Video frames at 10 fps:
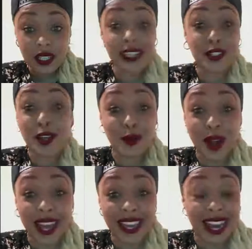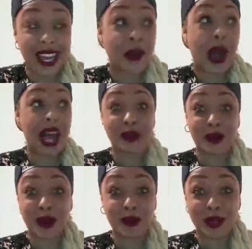go right, and I go. I don't know why I'm
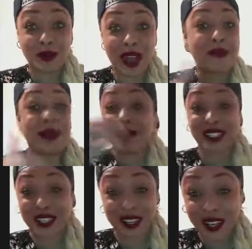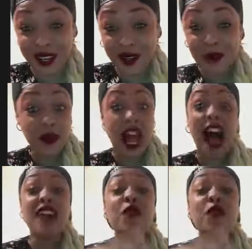going right, but I'm just gonna go. I've walked